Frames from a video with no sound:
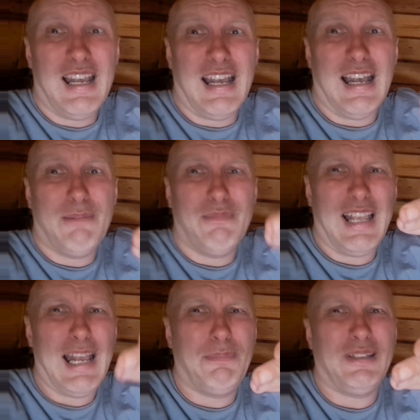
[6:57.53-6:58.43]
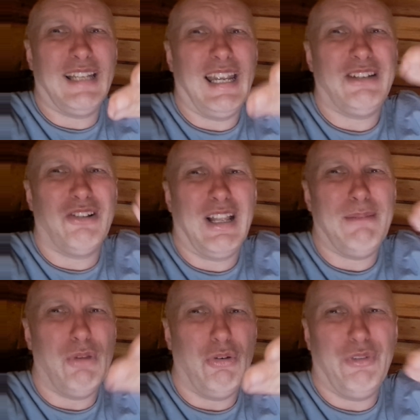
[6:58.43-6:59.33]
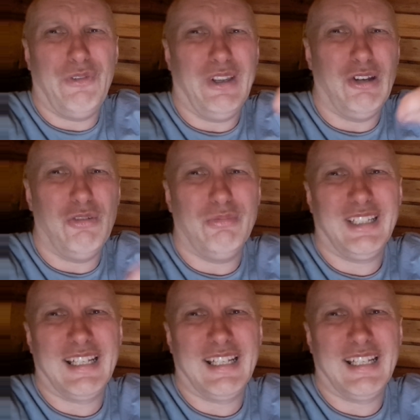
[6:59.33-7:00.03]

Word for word: Um, have to say, it's not like most films.